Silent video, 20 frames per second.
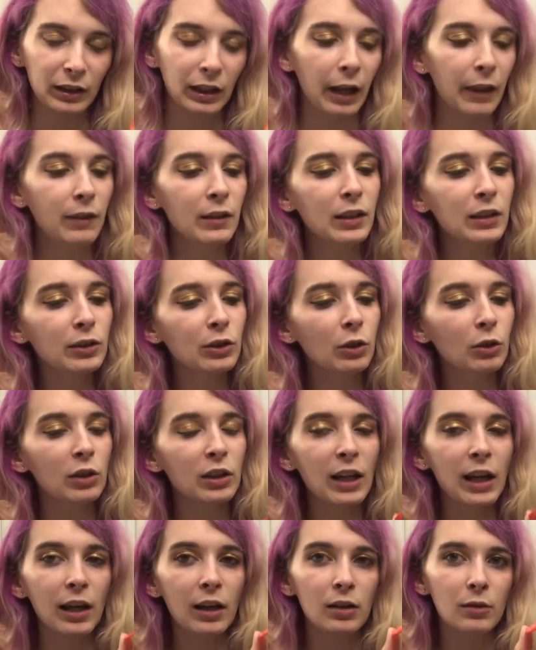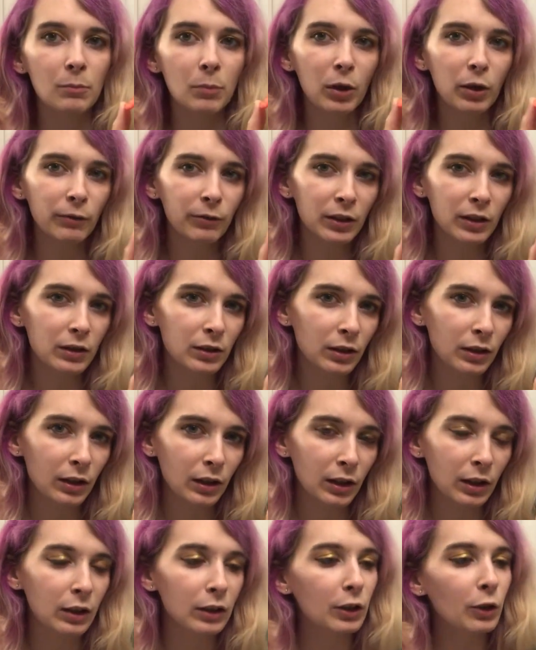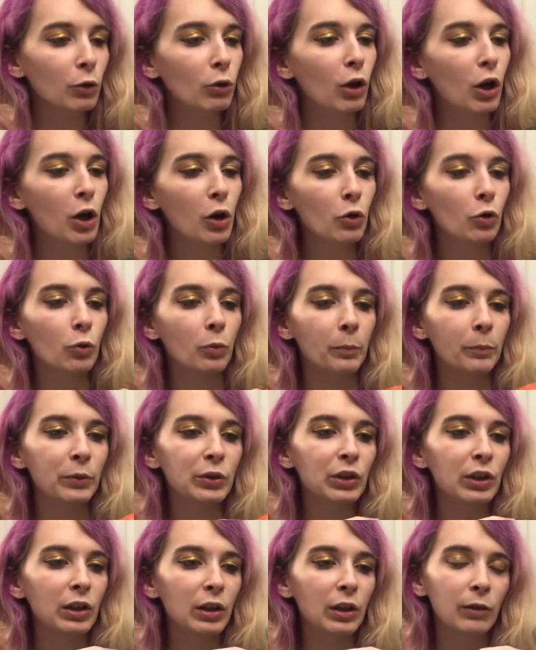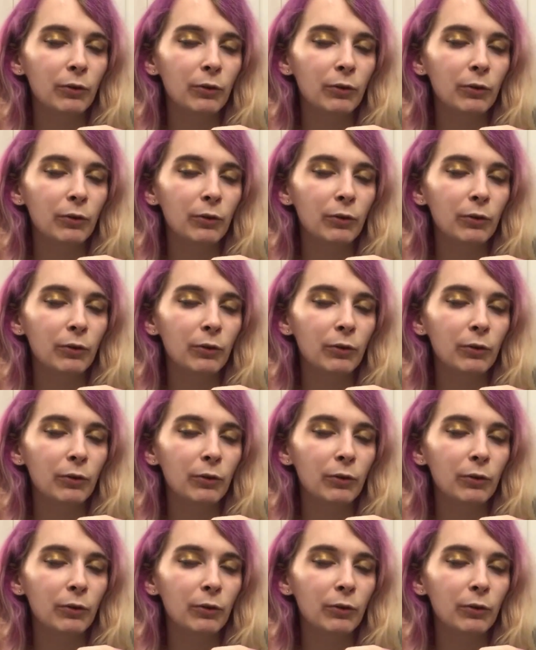And these create perfect little homes